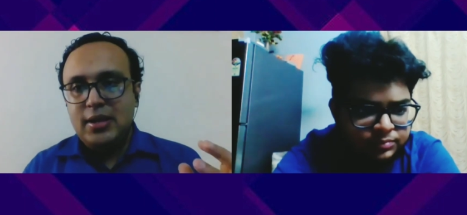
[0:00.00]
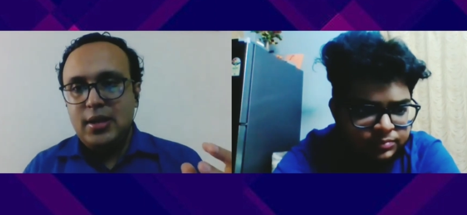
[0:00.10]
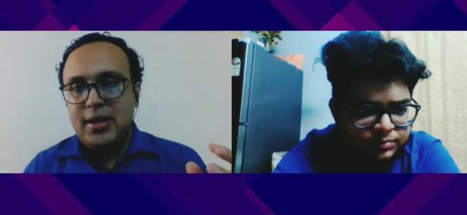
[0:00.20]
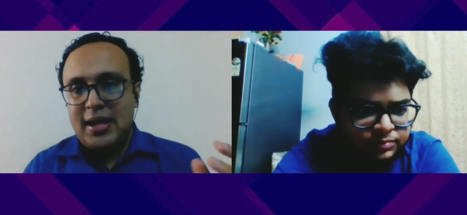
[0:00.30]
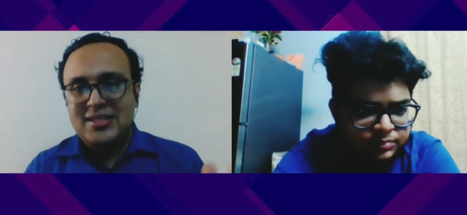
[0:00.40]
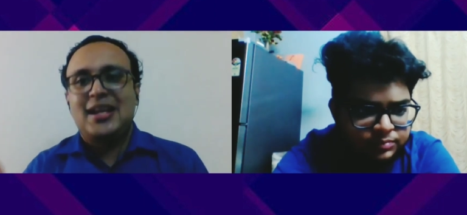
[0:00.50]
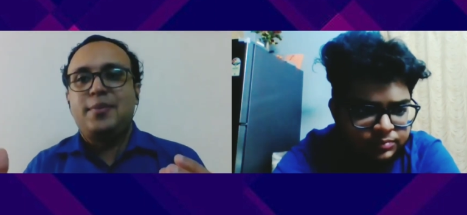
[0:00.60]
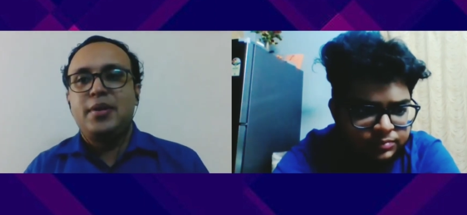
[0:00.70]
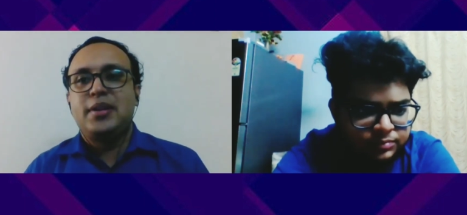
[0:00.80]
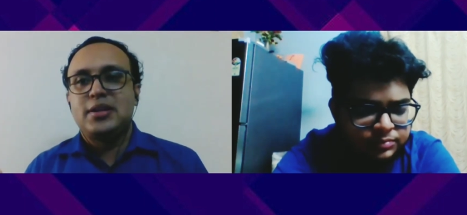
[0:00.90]

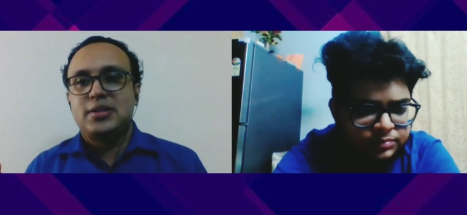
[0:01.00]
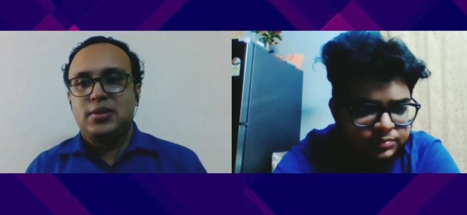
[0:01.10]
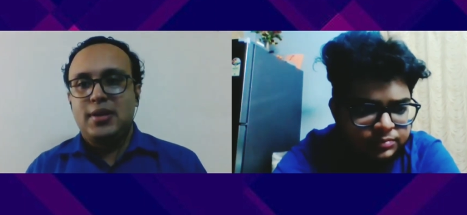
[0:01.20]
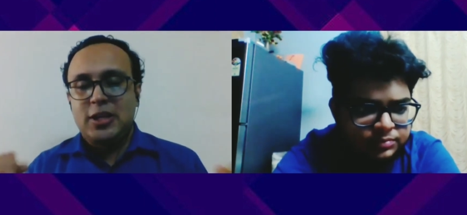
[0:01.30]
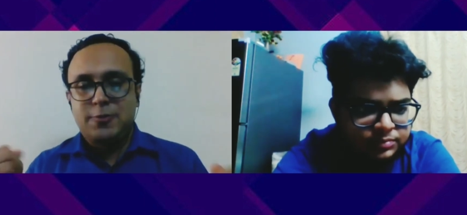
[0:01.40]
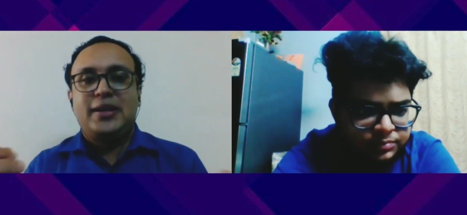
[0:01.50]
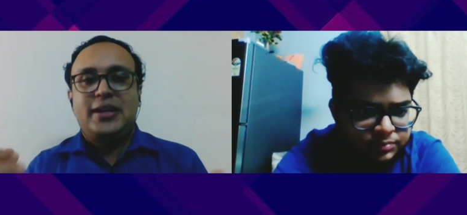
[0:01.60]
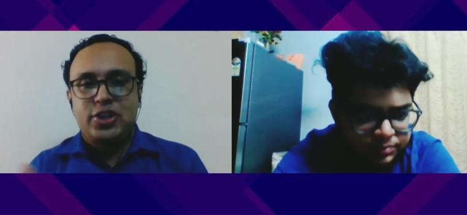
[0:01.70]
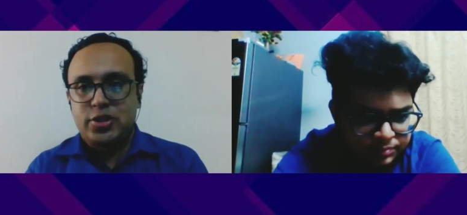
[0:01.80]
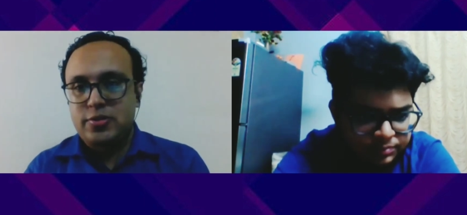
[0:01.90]
Speaker 1: excitement, there's a
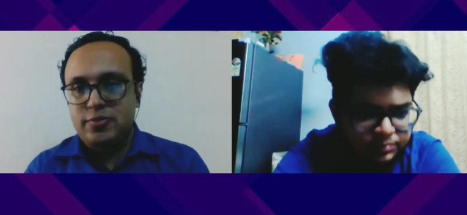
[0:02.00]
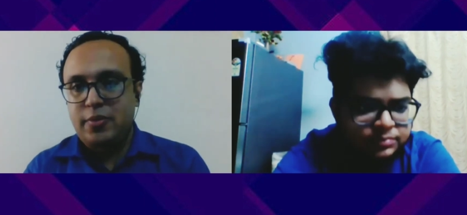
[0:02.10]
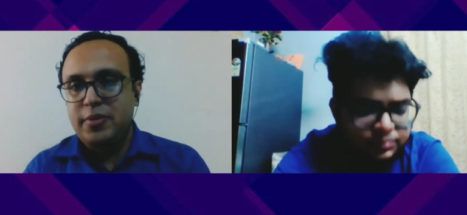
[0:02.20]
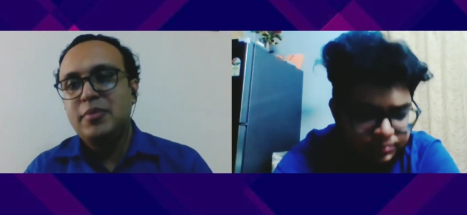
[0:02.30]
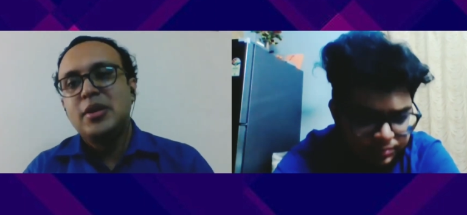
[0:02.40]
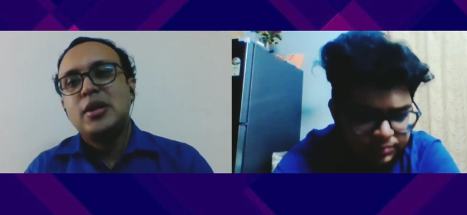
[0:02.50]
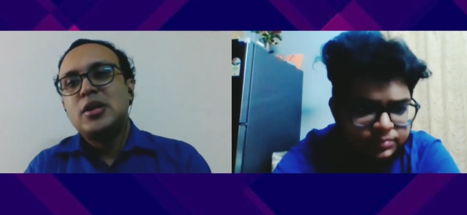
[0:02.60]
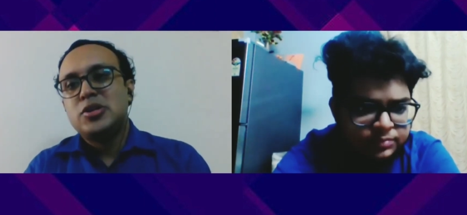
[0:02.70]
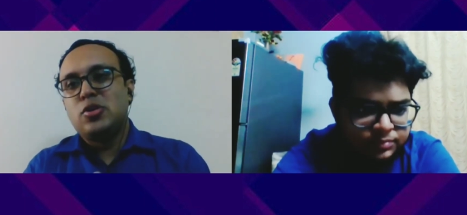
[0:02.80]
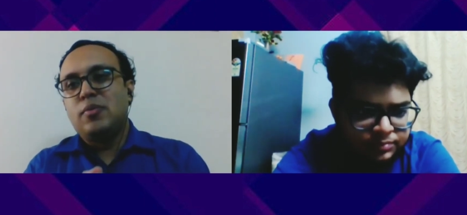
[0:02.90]
expectations from him.
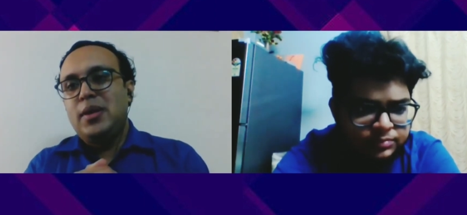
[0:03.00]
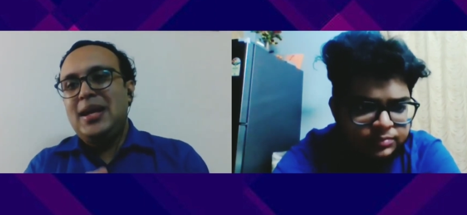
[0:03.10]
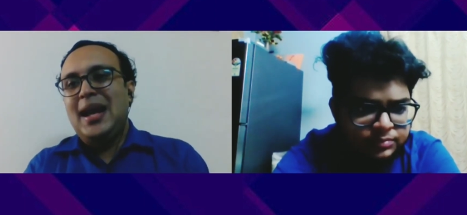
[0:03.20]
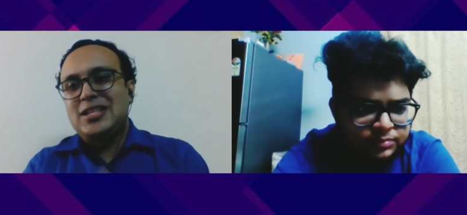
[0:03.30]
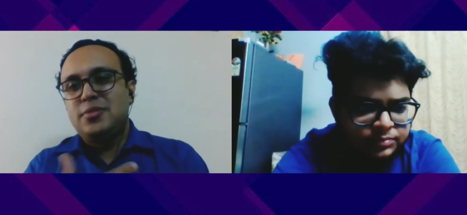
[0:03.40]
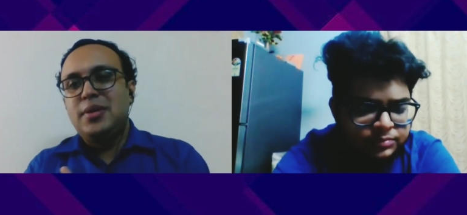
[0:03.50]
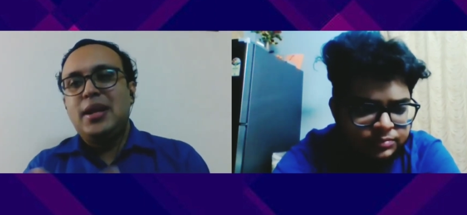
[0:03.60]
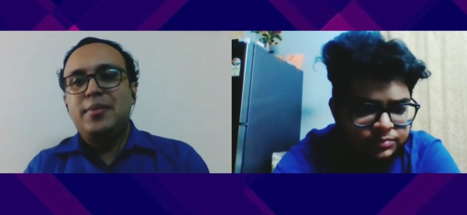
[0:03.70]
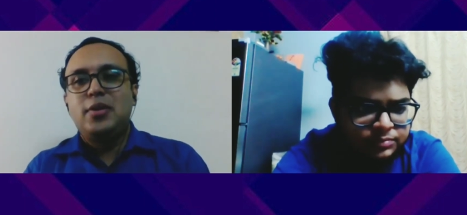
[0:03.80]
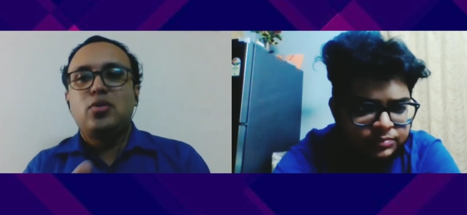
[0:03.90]
So he hasn't been
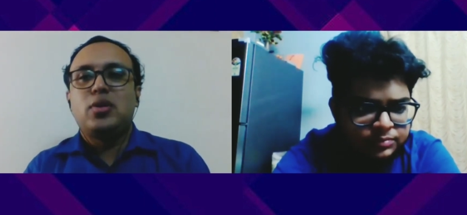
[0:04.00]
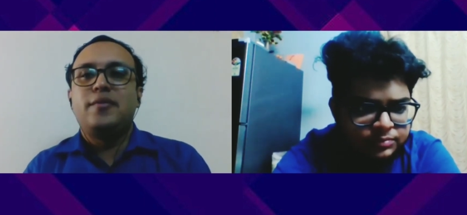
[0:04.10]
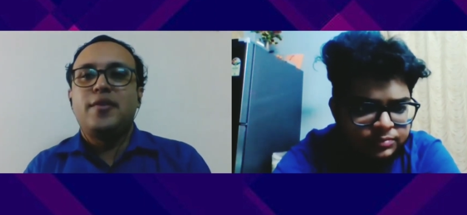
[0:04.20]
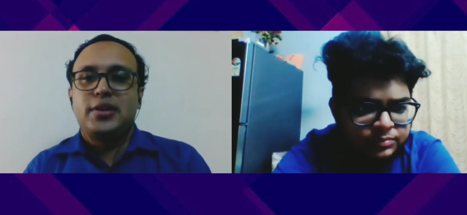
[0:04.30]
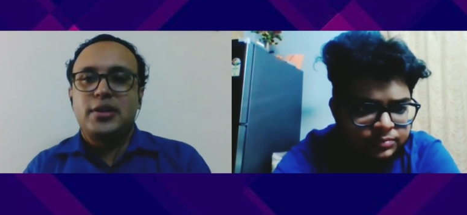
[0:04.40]
able to convert the